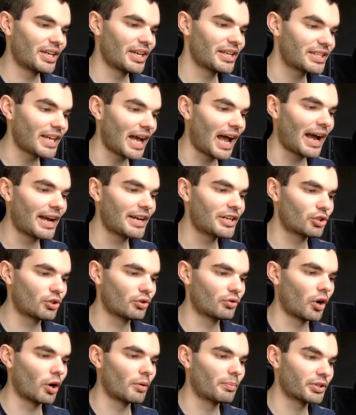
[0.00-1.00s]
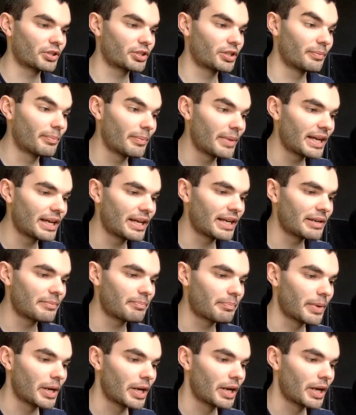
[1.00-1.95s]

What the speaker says: it's aged all right, but to me,